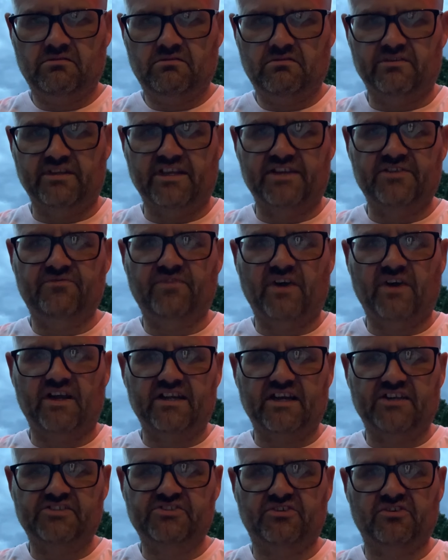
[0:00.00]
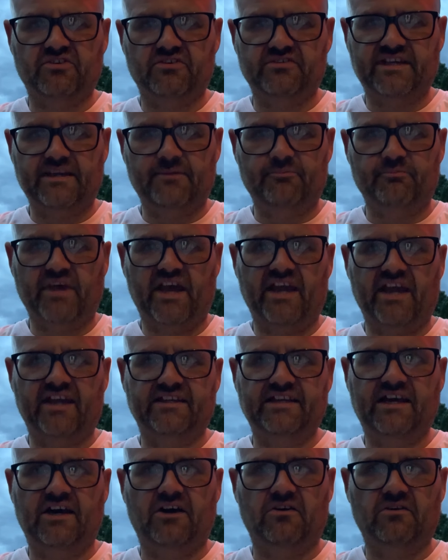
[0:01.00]
Then you find out your girl's getting banged
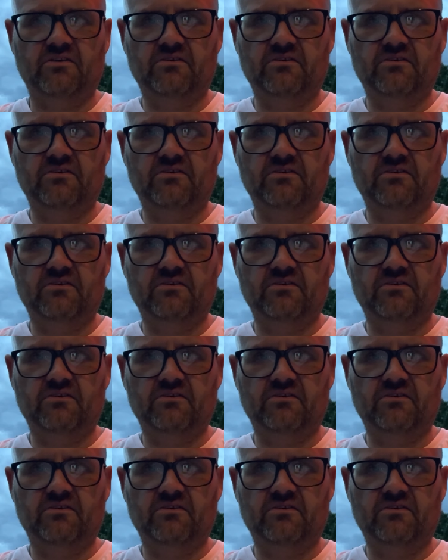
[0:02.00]
out